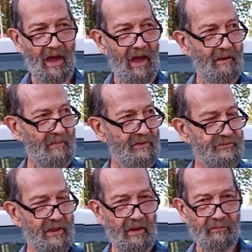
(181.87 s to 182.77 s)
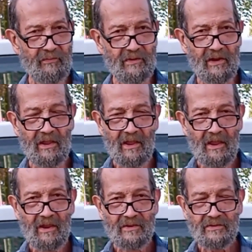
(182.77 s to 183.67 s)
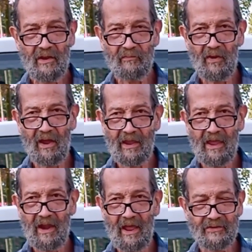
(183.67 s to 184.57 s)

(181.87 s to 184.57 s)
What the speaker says: behind myself and stuff like that.